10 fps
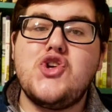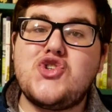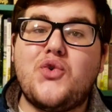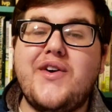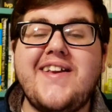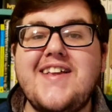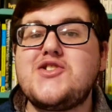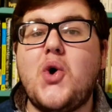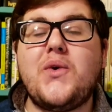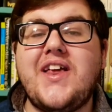So really,
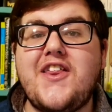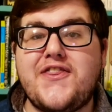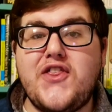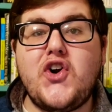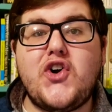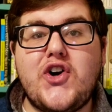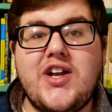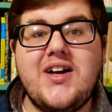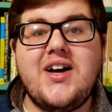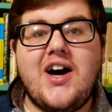it's only a
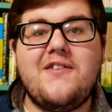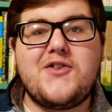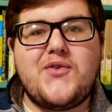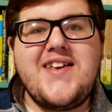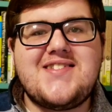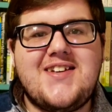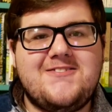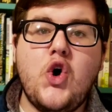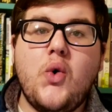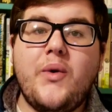third of the reason.